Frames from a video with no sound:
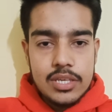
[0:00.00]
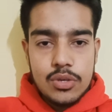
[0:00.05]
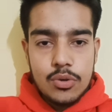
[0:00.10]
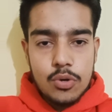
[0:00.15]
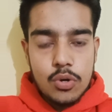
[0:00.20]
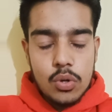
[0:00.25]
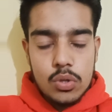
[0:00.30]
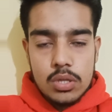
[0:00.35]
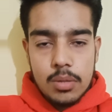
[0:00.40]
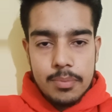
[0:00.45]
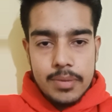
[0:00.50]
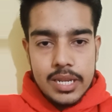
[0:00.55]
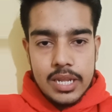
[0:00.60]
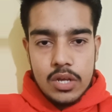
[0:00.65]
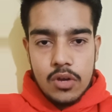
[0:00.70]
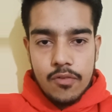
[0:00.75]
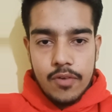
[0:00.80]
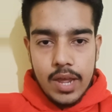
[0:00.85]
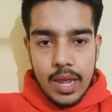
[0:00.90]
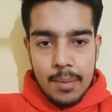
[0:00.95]
You know the
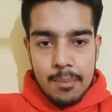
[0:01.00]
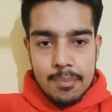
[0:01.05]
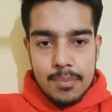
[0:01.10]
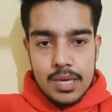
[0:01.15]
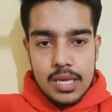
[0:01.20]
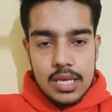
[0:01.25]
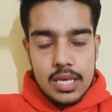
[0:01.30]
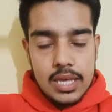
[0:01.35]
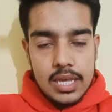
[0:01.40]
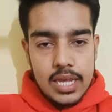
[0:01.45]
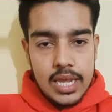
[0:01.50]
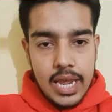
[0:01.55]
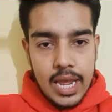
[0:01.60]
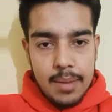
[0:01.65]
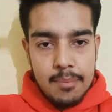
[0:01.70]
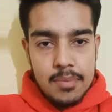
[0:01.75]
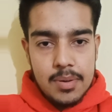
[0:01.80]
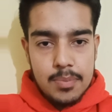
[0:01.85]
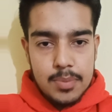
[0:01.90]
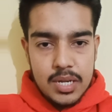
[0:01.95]
meaning of ambi
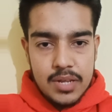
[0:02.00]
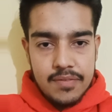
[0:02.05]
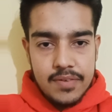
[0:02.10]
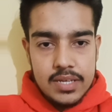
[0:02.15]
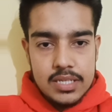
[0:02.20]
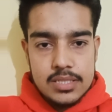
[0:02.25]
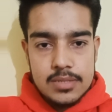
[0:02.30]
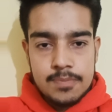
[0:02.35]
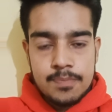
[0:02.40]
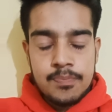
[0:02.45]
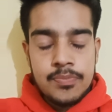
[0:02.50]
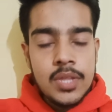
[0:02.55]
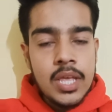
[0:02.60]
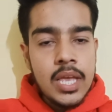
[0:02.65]
prefix.